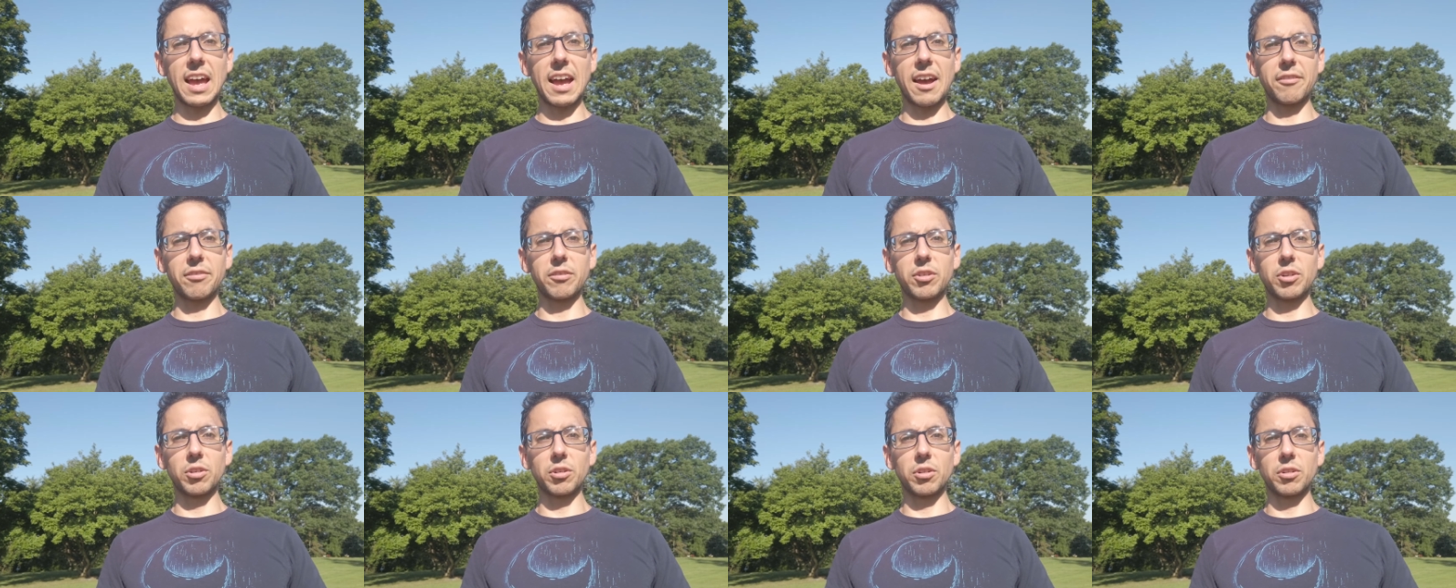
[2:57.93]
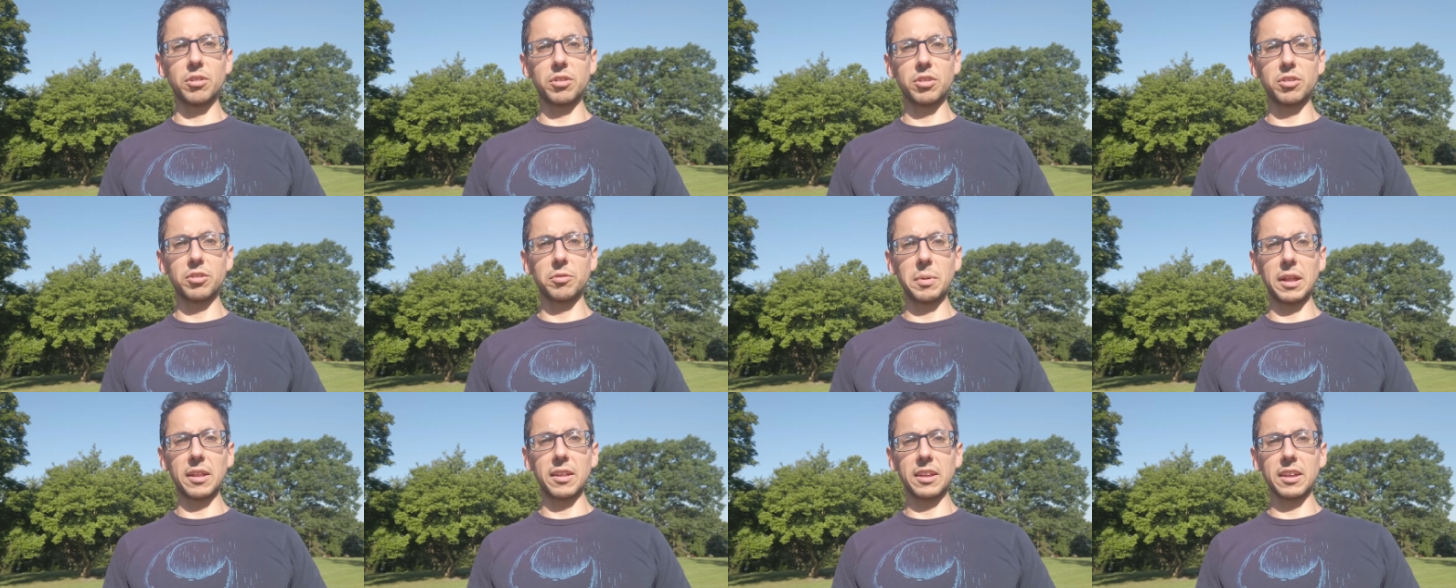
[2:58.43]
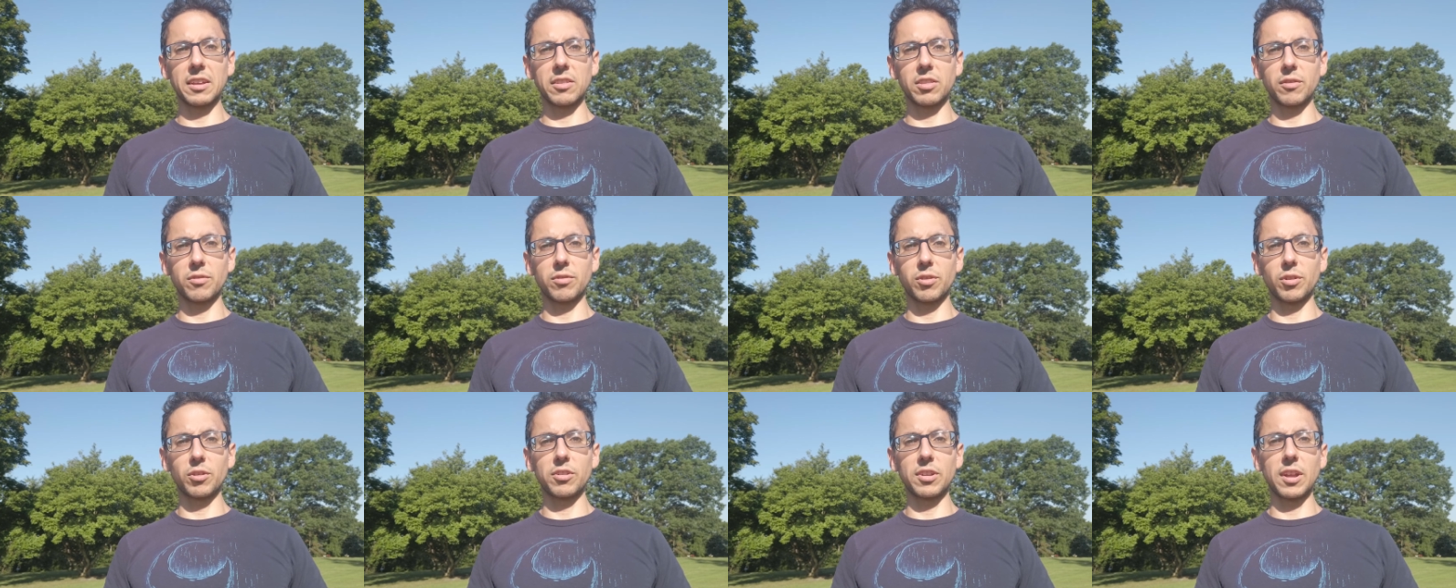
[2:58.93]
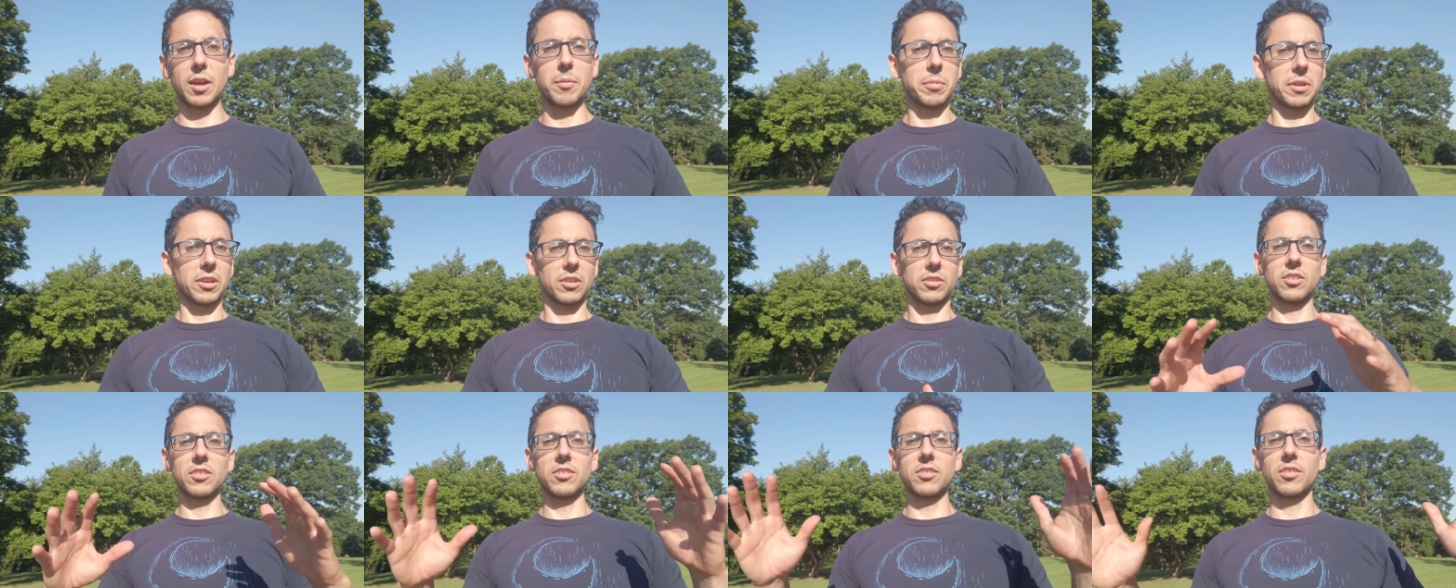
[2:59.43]
after smelling it the first time,
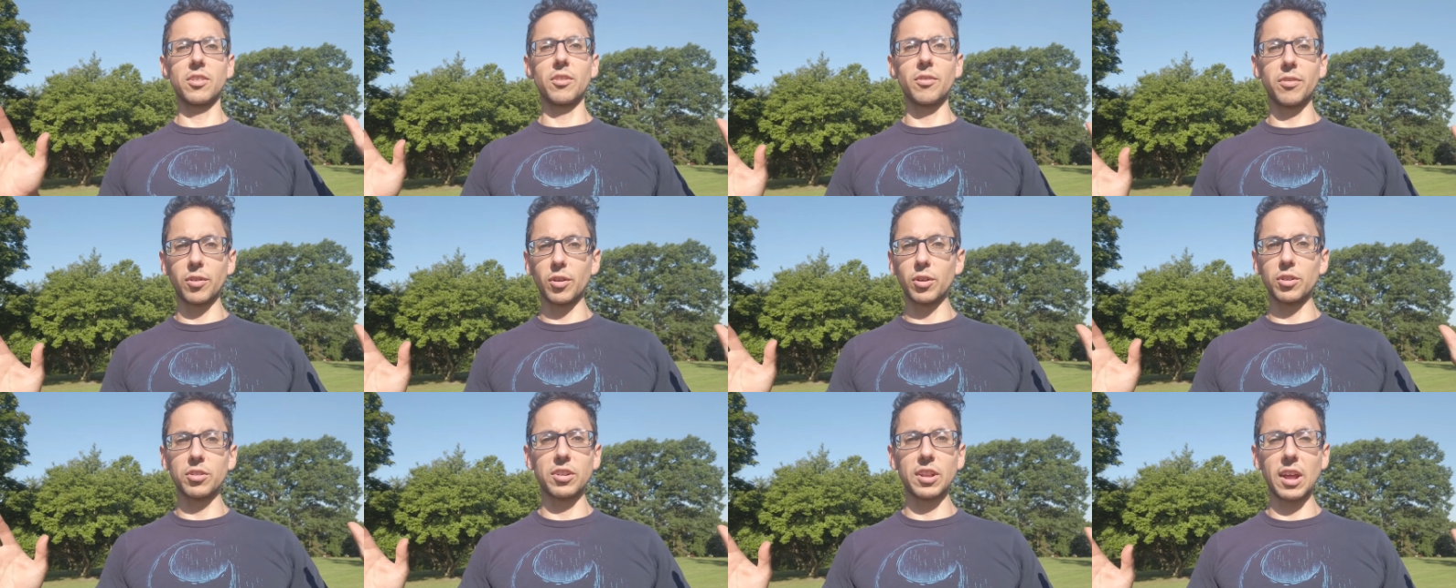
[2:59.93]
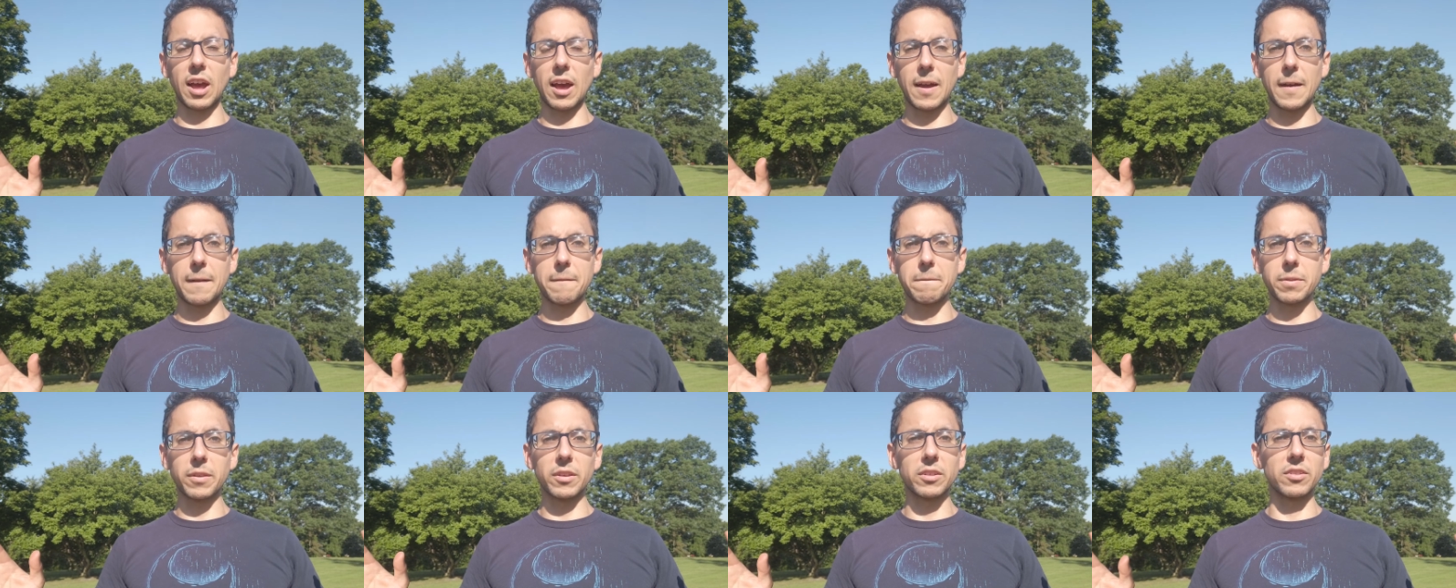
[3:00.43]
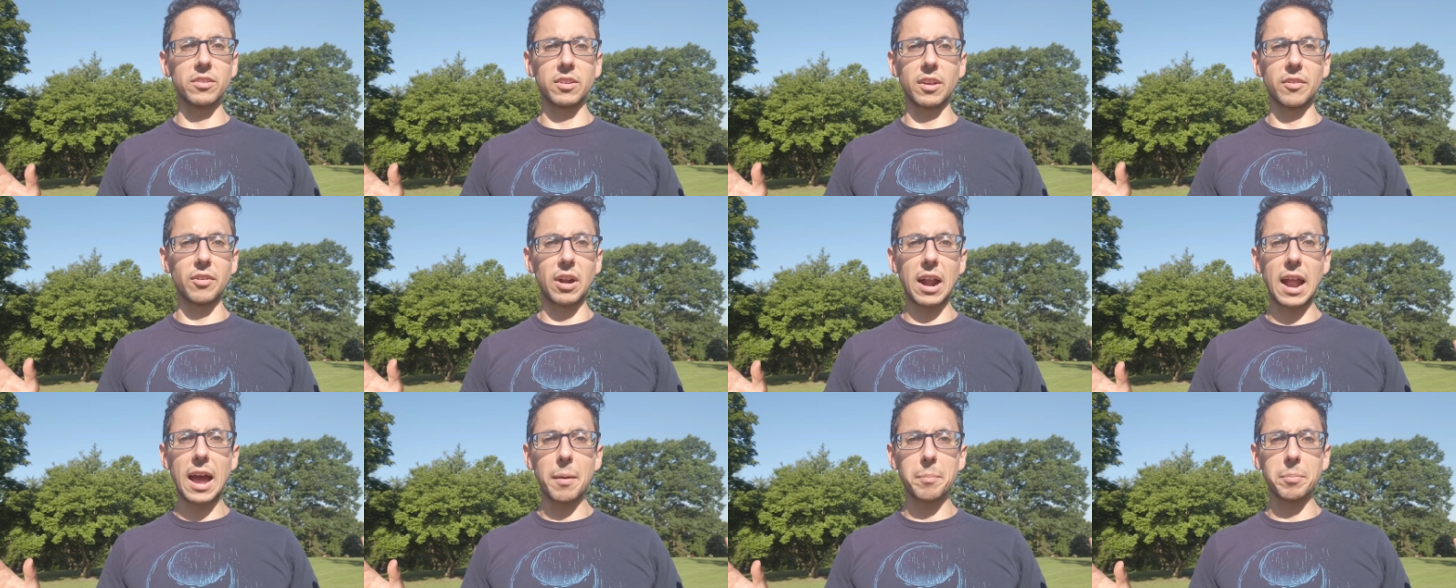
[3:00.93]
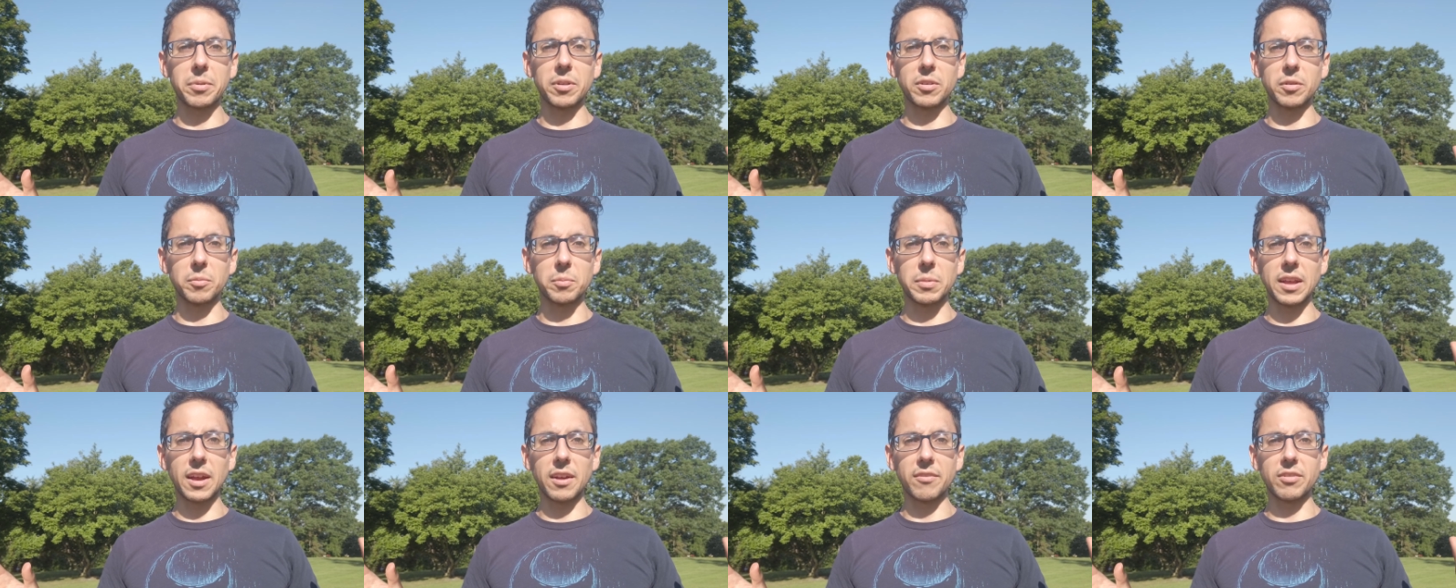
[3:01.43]
because this is the first time this has ever happened to
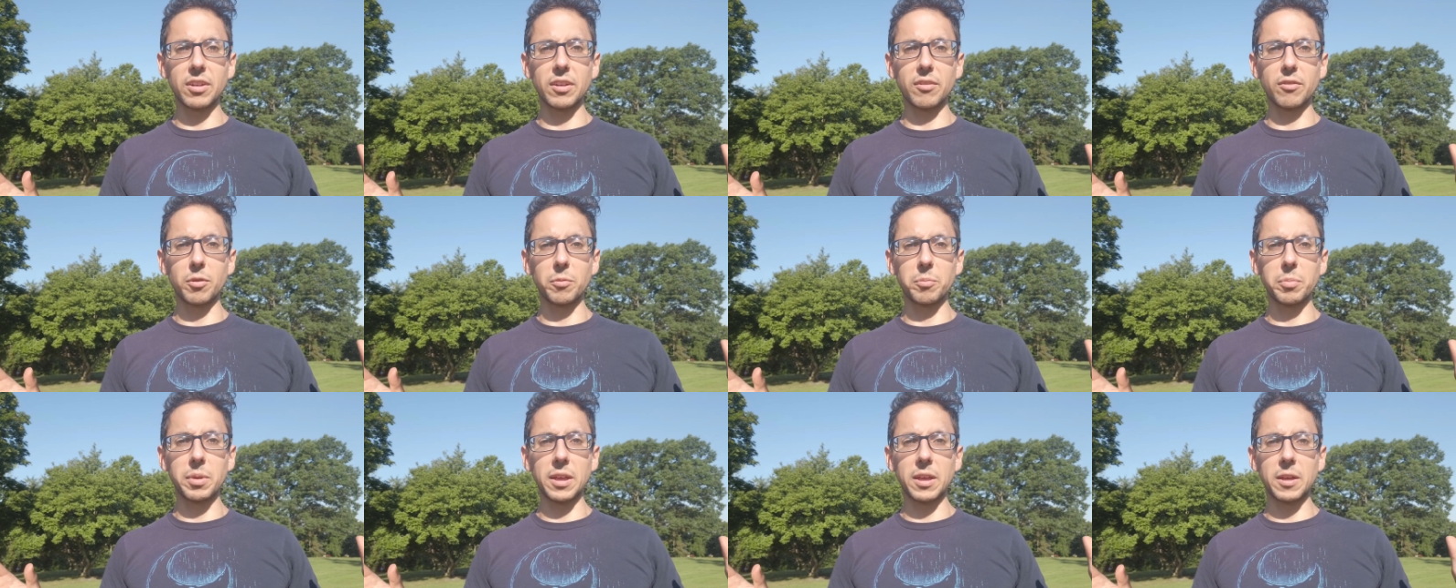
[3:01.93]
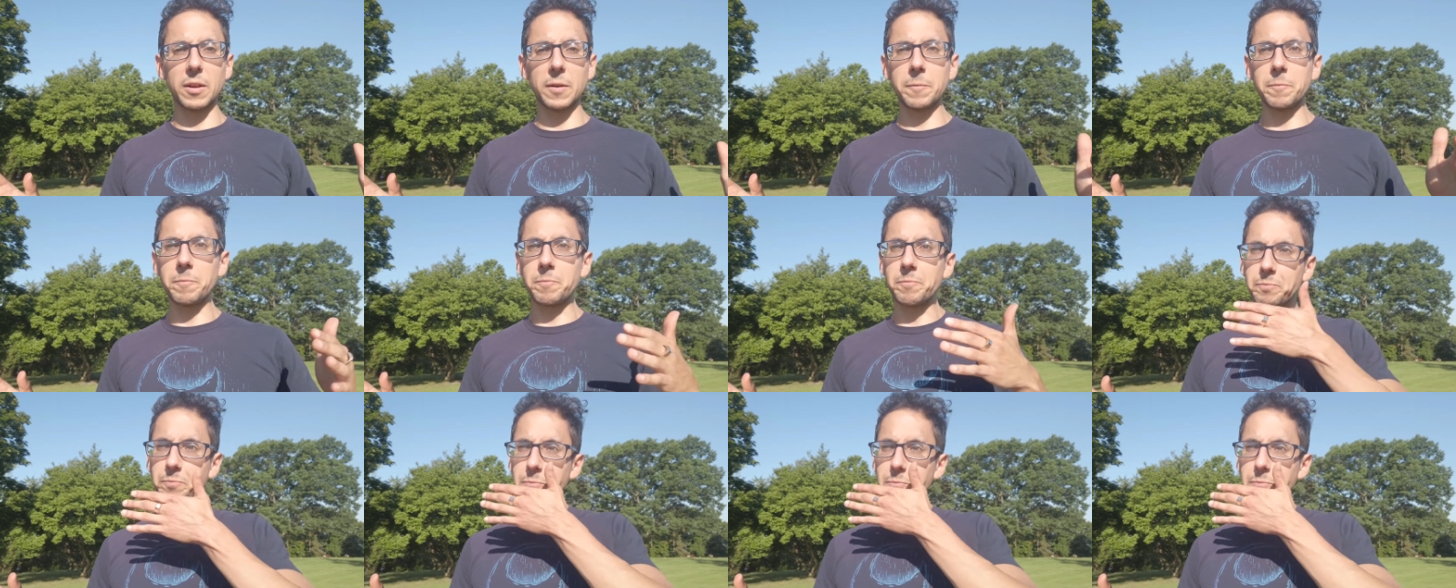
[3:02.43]
me. I've never been